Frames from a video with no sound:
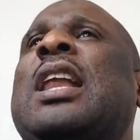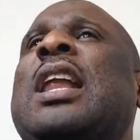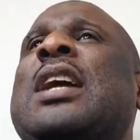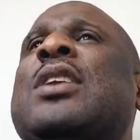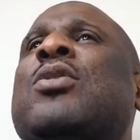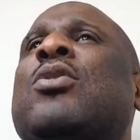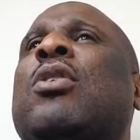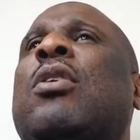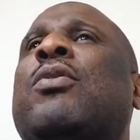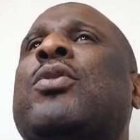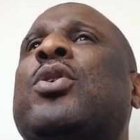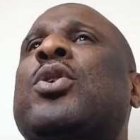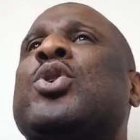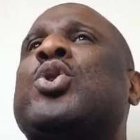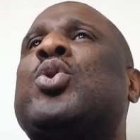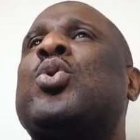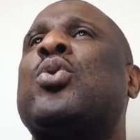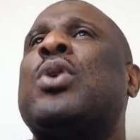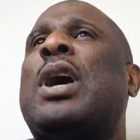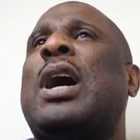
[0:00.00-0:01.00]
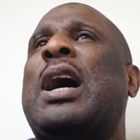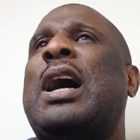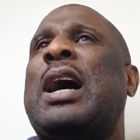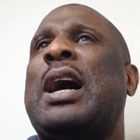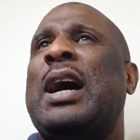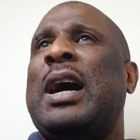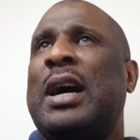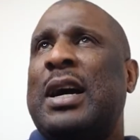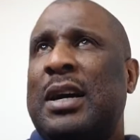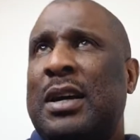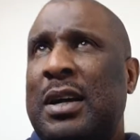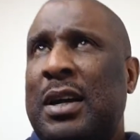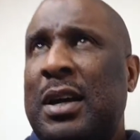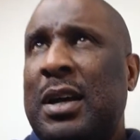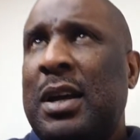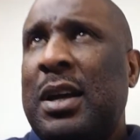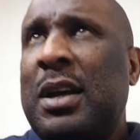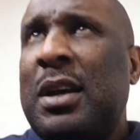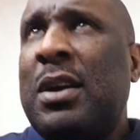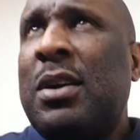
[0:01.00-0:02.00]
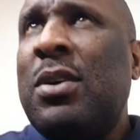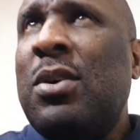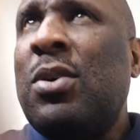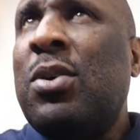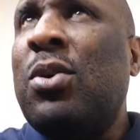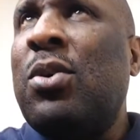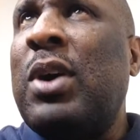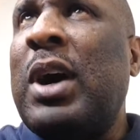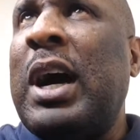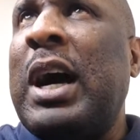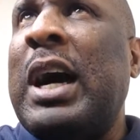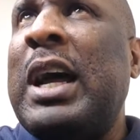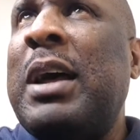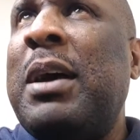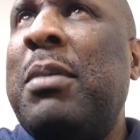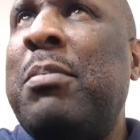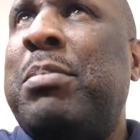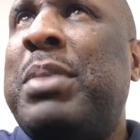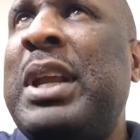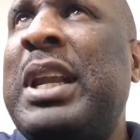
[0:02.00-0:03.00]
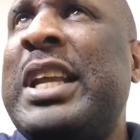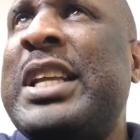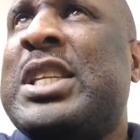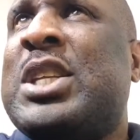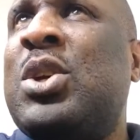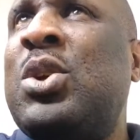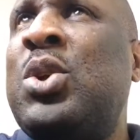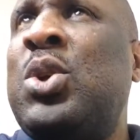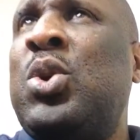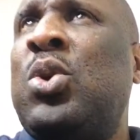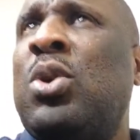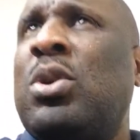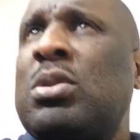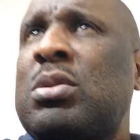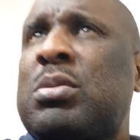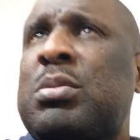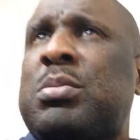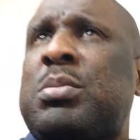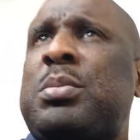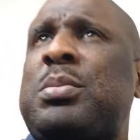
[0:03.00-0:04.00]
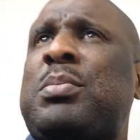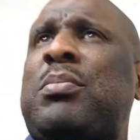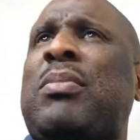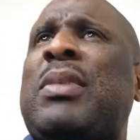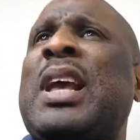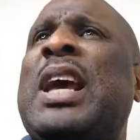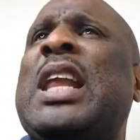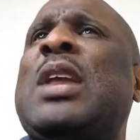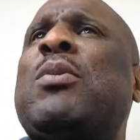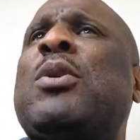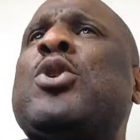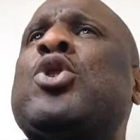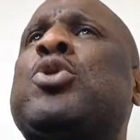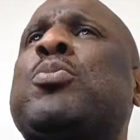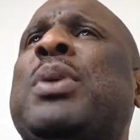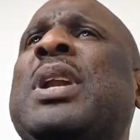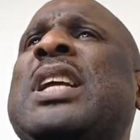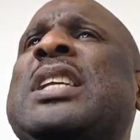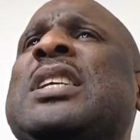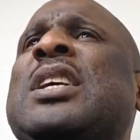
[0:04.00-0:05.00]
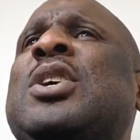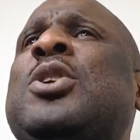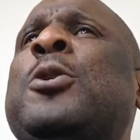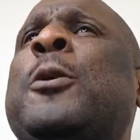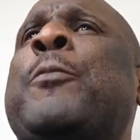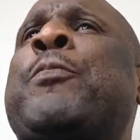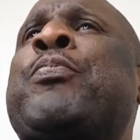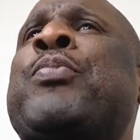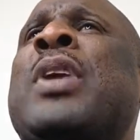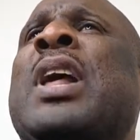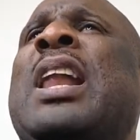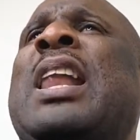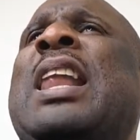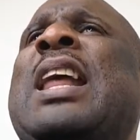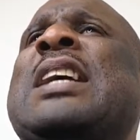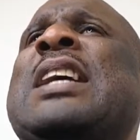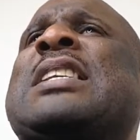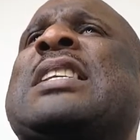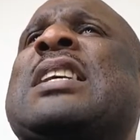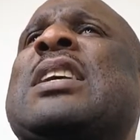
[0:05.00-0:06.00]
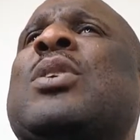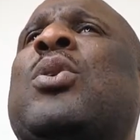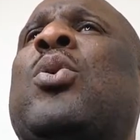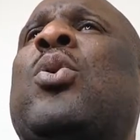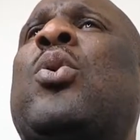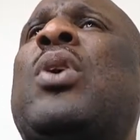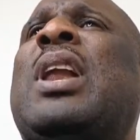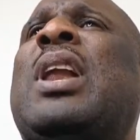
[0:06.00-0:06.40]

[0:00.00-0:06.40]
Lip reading: Let go of those who are belittling you. Anyone who's belittling you, let go,